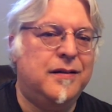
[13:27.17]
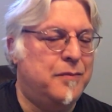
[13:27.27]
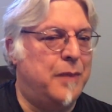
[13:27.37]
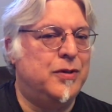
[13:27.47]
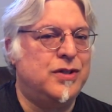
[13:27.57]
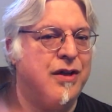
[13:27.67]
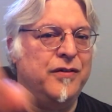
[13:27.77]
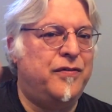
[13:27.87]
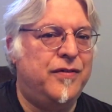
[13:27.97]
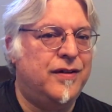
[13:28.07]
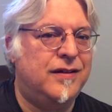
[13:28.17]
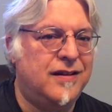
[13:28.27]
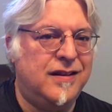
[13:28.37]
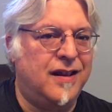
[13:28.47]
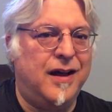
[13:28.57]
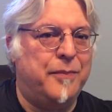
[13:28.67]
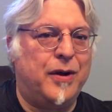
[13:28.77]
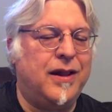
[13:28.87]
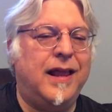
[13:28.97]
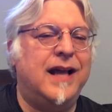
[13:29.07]
members of the
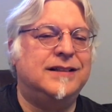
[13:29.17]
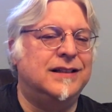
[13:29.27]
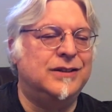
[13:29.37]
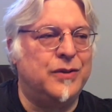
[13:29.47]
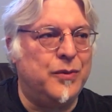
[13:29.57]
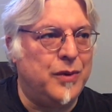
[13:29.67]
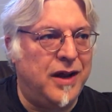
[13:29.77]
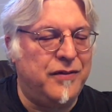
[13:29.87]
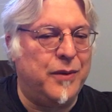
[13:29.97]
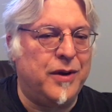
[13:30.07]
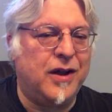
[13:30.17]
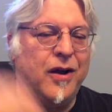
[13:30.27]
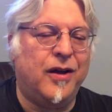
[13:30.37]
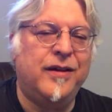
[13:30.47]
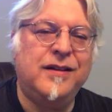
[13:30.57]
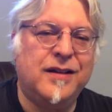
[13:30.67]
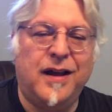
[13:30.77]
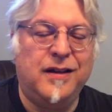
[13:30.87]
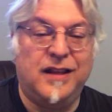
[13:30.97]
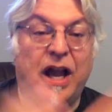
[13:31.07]
upper classes or whatever you want to call it,
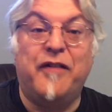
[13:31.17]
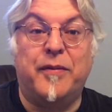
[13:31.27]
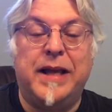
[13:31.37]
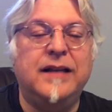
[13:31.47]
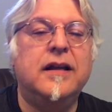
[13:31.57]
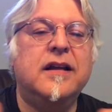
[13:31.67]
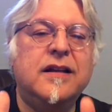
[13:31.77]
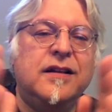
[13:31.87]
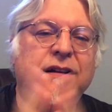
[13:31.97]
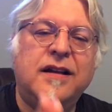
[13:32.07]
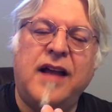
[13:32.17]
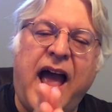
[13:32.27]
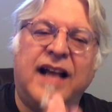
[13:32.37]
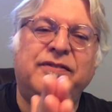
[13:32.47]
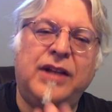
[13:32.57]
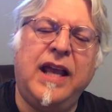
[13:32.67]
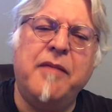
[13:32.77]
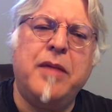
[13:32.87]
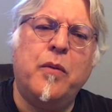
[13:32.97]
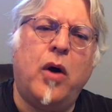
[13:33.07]
the, the government, have to
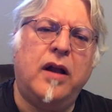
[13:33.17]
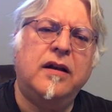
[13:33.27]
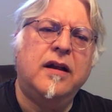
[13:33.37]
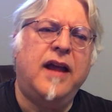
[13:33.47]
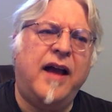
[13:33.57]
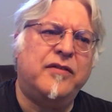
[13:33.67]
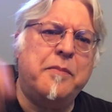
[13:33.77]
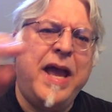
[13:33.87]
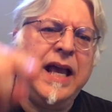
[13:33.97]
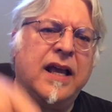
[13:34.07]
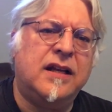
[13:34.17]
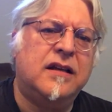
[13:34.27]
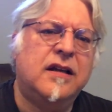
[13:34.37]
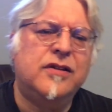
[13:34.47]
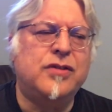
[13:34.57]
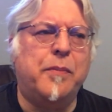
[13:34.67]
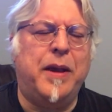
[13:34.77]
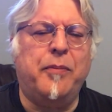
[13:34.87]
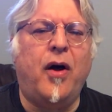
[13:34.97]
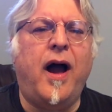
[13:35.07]
give me one, have to make it so
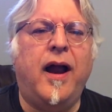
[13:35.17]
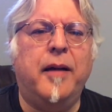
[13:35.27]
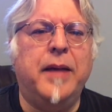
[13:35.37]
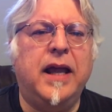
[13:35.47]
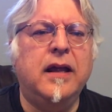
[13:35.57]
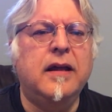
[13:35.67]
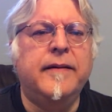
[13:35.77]
people hire me